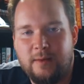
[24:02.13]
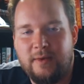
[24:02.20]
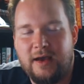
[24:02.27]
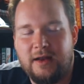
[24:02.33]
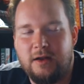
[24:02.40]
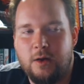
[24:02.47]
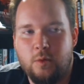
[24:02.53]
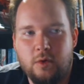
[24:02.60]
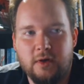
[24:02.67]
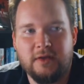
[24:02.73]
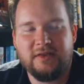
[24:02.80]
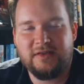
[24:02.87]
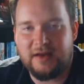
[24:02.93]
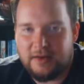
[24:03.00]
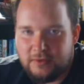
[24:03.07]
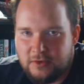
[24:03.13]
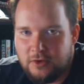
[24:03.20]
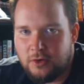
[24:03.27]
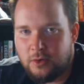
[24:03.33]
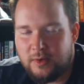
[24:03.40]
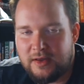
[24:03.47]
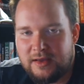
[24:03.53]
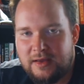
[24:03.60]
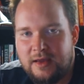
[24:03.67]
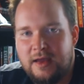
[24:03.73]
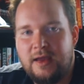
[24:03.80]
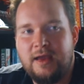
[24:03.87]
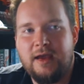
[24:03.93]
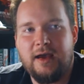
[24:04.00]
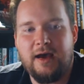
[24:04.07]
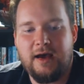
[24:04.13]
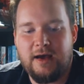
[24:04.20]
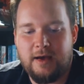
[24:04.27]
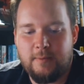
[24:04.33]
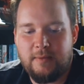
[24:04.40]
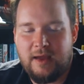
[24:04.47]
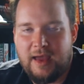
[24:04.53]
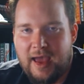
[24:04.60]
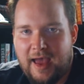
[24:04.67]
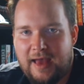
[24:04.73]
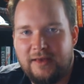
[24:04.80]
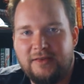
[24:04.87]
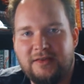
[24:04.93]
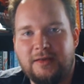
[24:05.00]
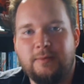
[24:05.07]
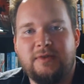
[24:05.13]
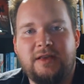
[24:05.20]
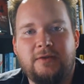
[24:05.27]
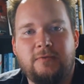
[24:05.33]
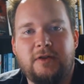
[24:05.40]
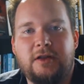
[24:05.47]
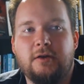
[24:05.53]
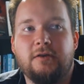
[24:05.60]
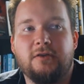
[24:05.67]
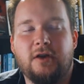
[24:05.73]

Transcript: about and I want to start doing as some of these videos.